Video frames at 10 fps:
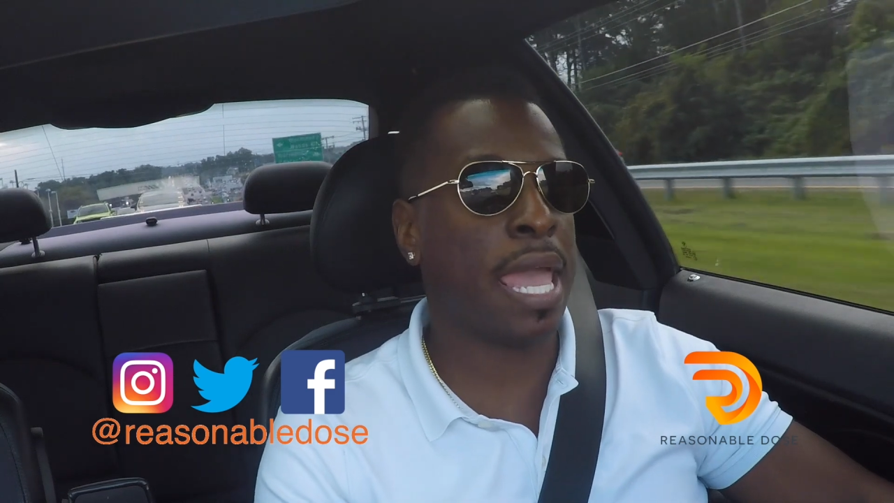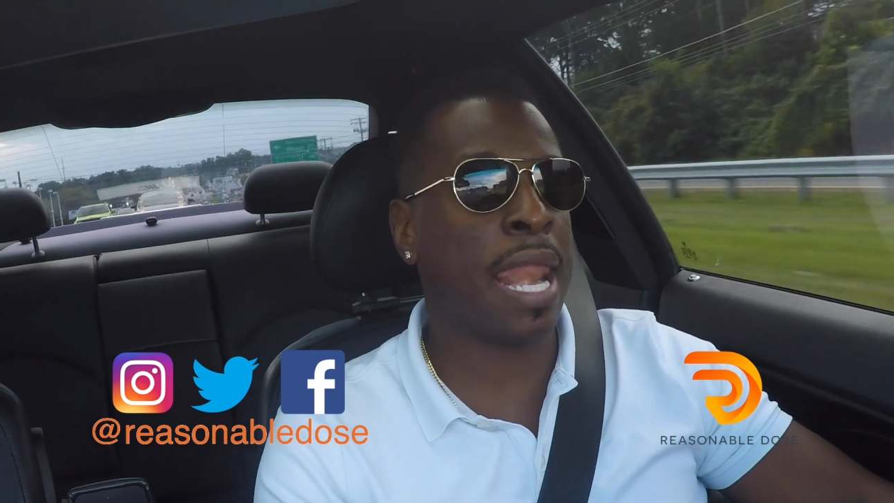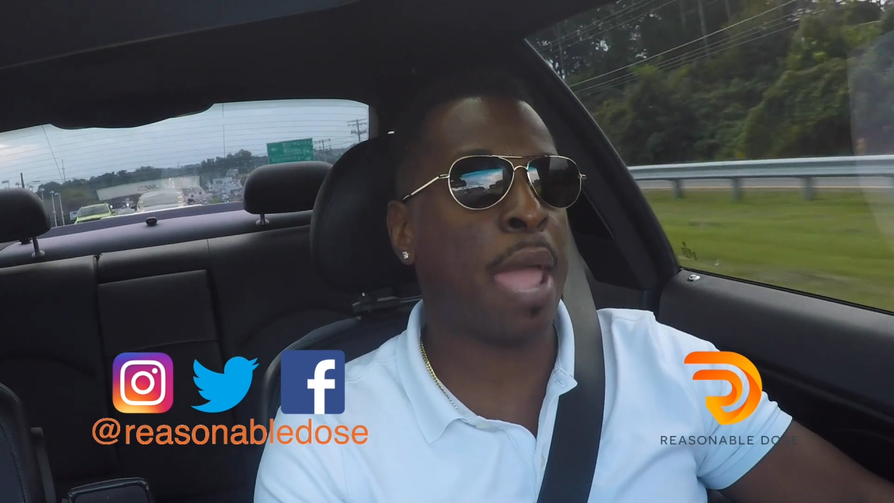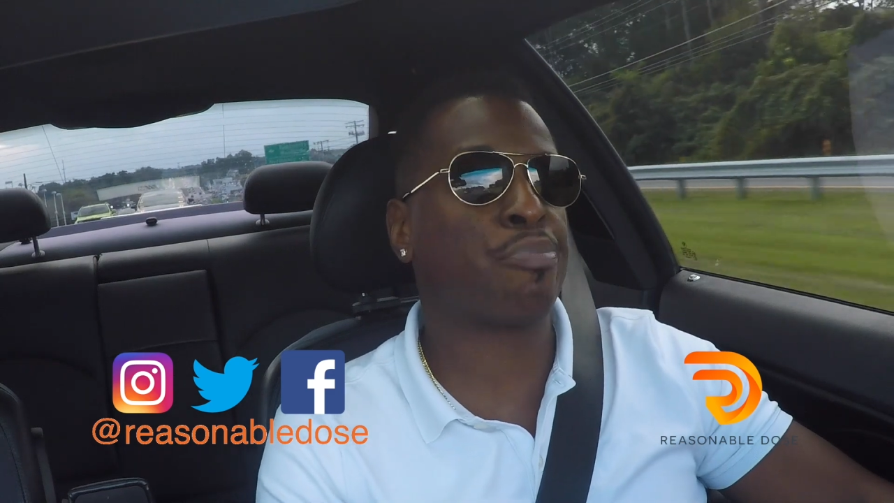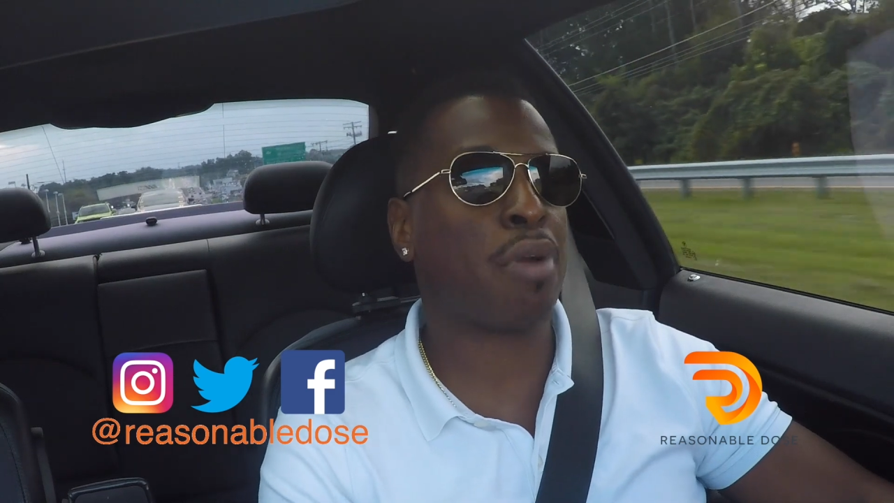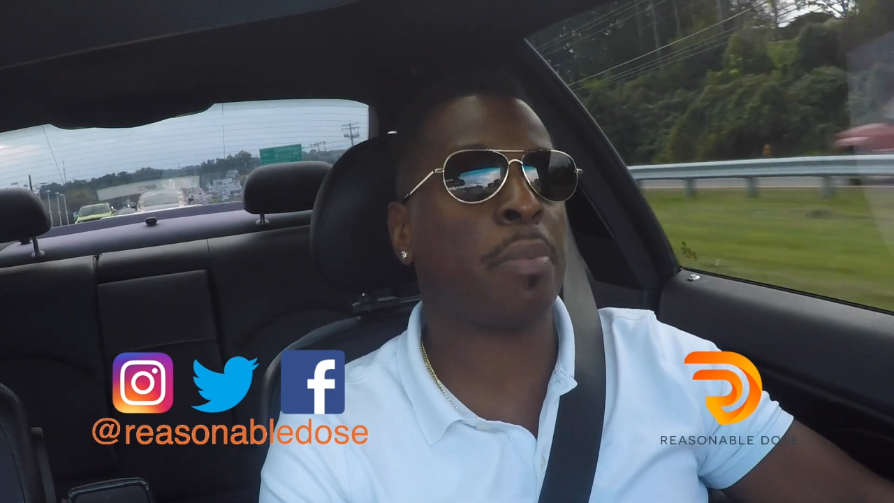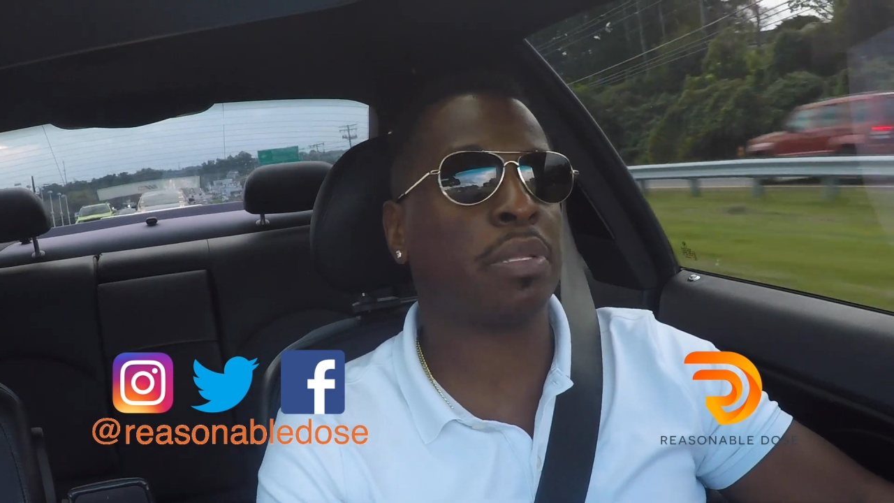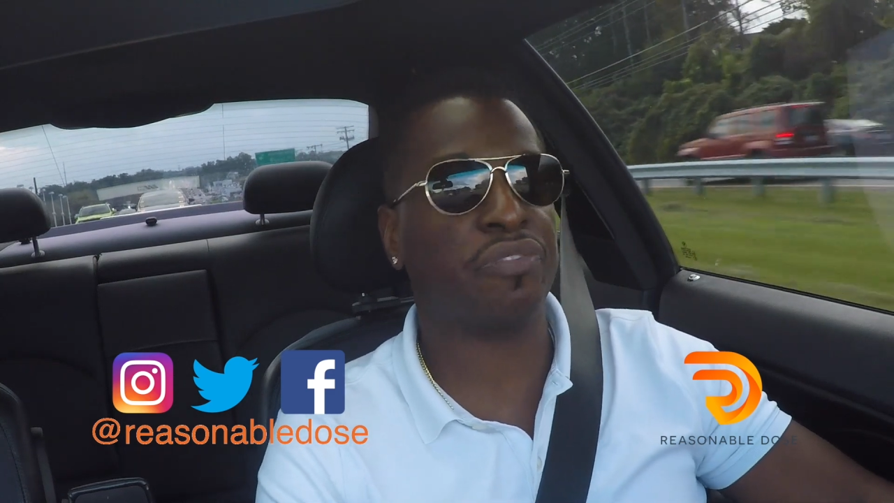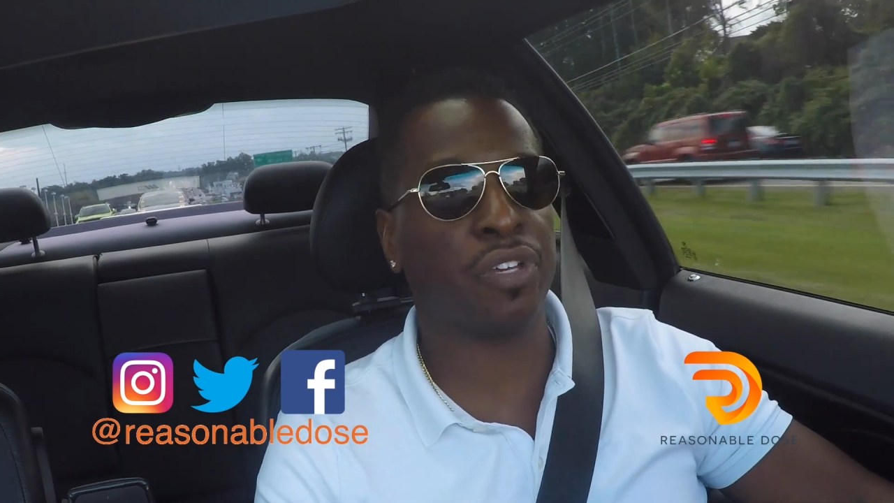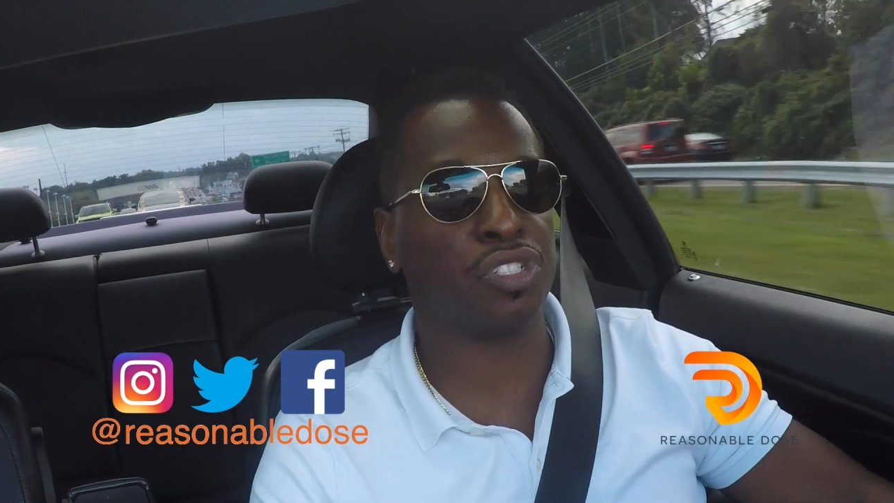And I
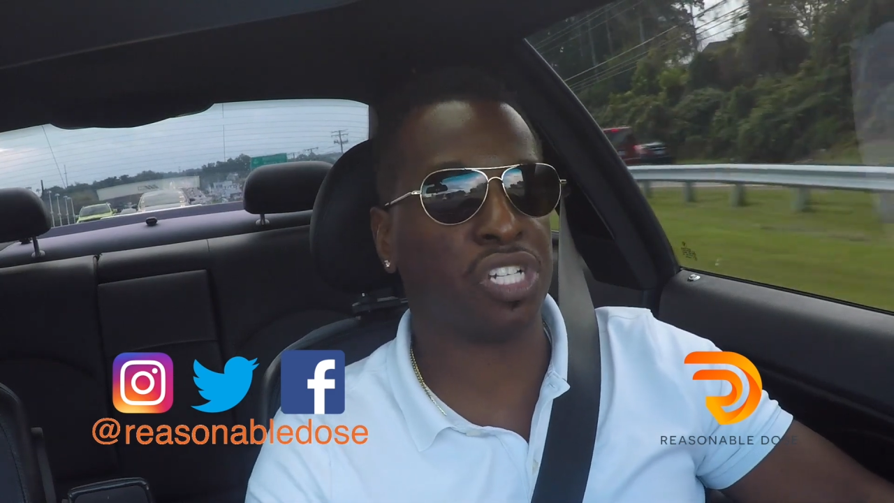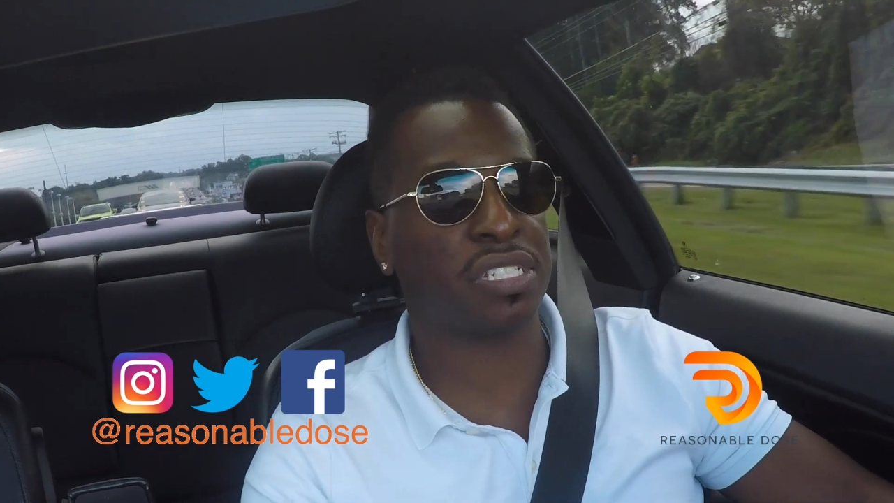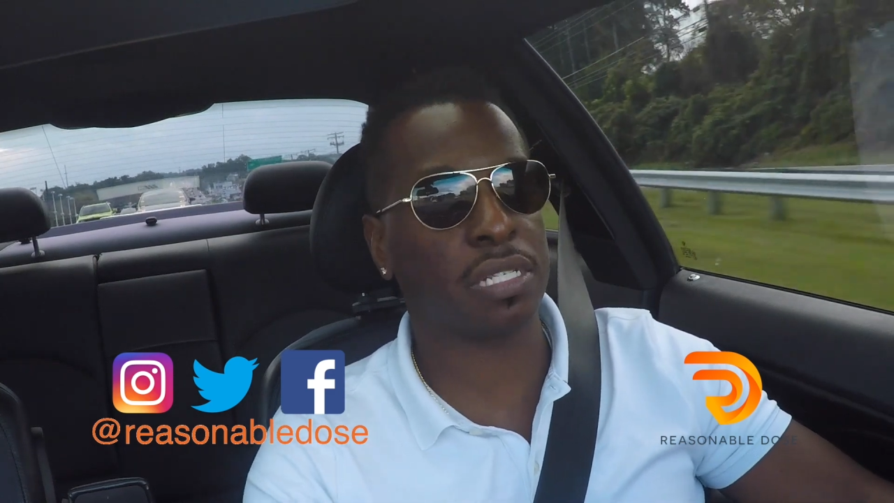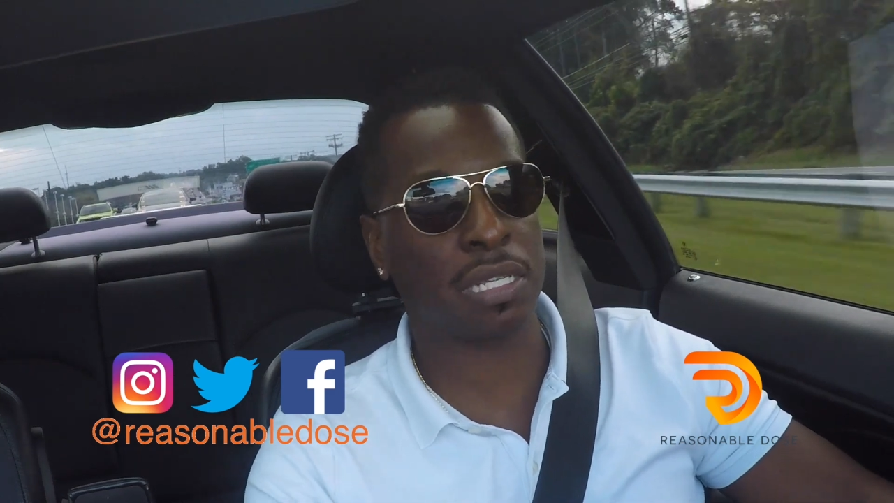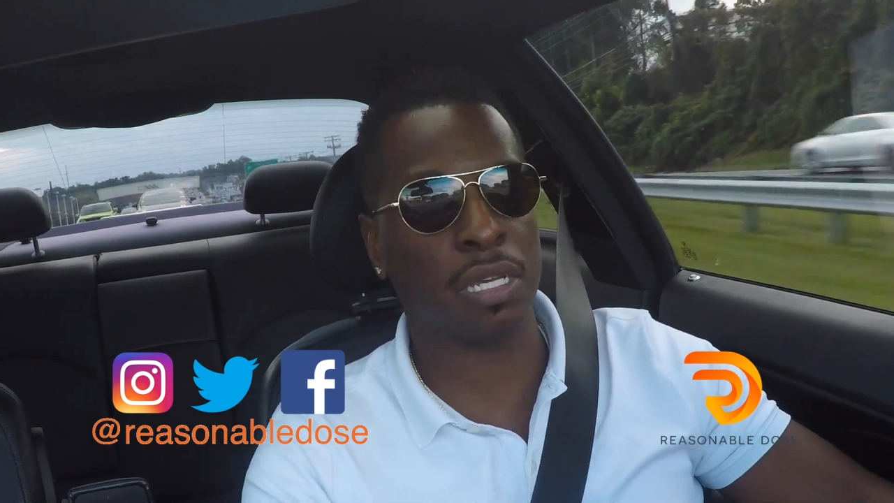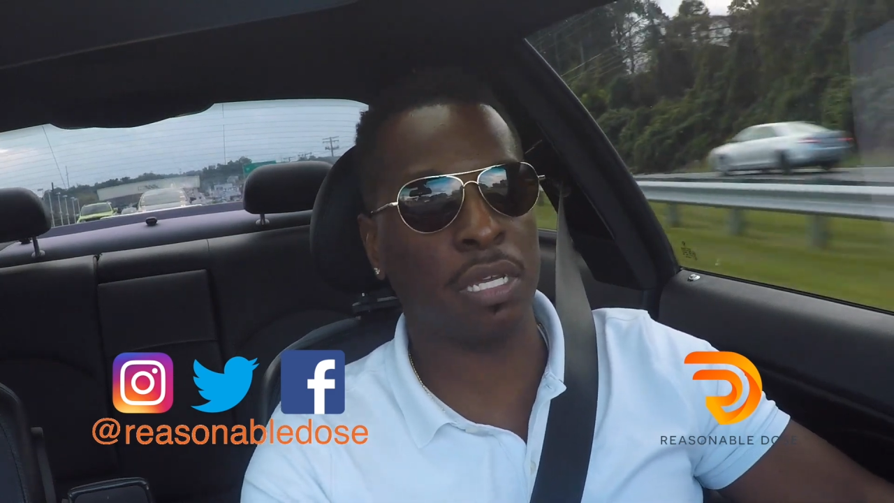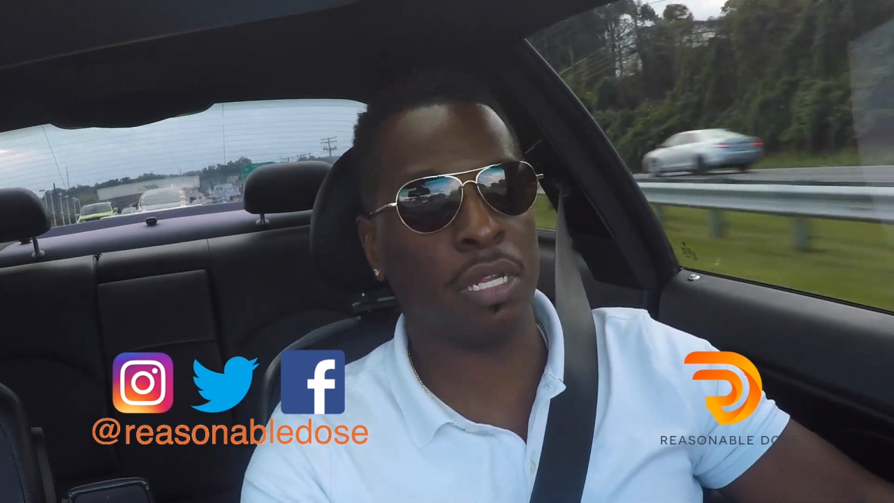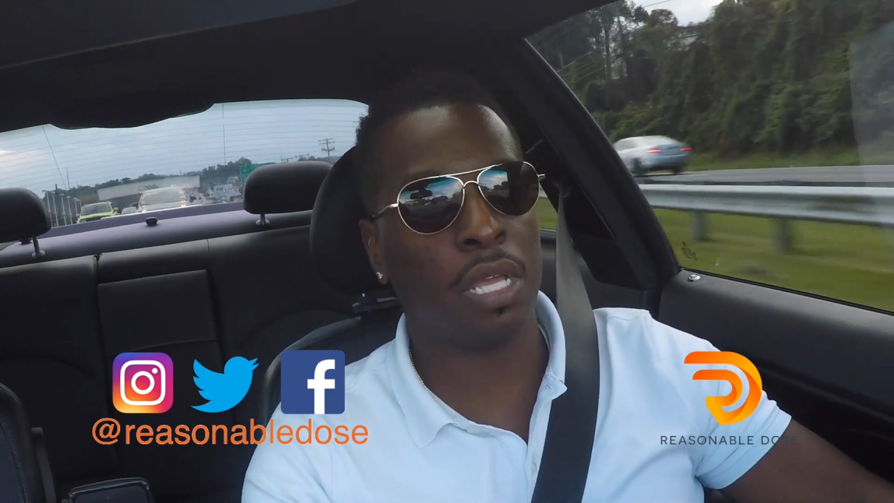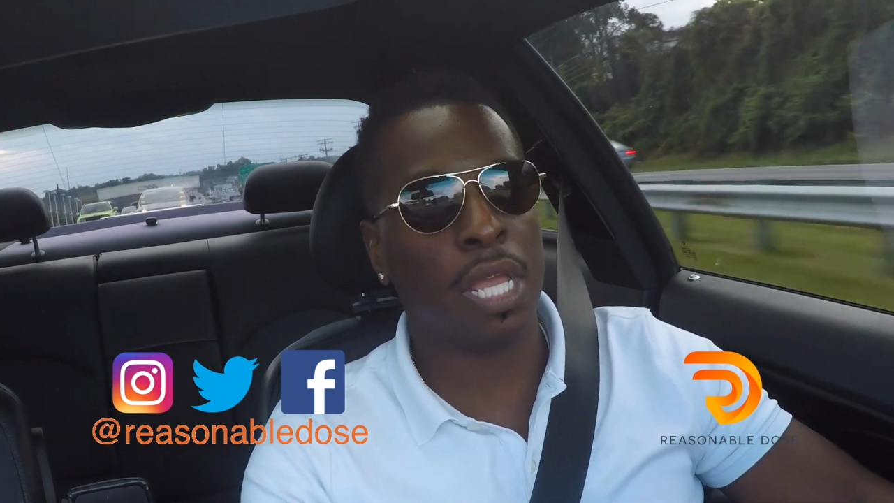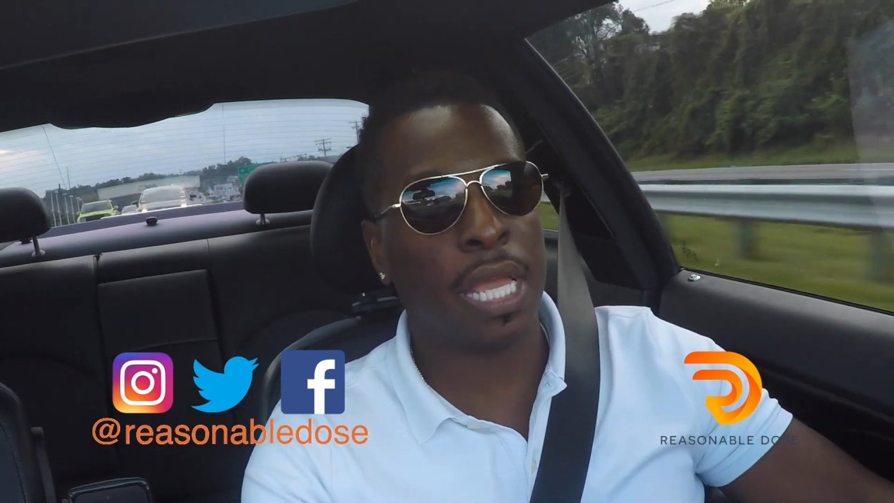probably feel just as good